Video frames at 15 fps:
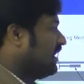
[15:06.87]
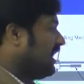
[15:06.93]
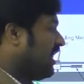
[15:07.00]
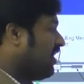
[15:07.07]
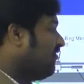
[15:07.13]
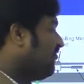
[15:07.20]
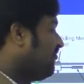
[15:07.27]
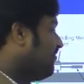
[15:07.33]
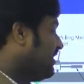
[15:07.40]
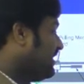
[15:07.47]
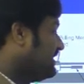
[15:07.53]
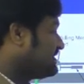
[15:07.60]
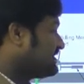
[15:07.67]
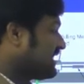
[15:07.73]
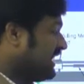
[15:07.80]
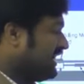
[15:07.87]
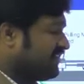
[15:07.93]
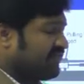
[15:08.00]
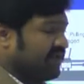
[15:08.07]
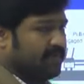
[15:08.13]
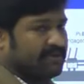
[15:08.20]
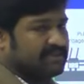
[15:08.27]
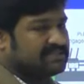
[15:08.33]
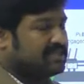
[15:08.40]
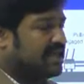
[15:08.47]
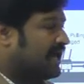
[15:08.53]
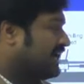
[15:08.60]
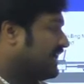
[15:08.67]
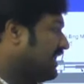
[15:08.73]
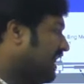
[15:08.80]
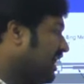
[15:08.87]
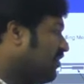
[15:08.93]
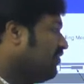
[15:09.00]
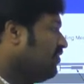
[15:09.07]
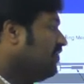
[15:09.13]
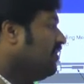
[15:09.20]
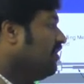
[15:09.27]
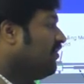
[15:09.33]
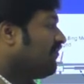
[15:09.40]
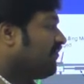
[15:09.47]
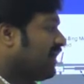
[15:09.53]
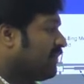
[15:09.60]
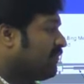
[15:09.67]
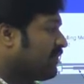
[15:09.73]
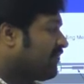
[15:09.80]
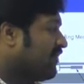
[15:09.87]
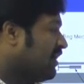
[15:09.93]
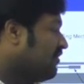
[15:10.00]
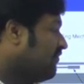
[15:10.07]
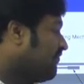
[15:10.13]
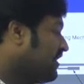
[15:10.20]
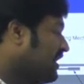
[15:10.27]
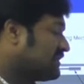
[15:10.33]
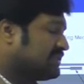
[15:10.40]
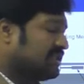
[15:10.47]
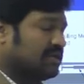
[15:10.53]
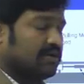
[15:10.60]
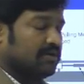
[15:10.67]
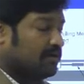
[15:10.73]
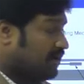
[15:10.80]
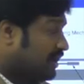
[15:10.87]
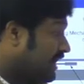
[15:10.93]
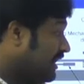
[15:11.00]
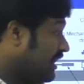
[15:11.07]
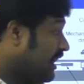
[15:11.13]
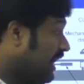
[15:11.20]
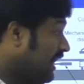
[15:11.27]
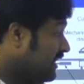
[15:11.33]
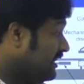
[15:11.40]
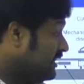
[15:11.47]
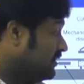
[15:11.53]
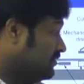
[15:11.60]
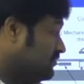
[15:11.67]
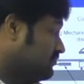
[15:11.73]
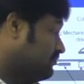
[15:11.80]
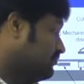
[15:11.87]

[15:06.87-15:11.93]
have very straight fibers and have fiber volume fraction and high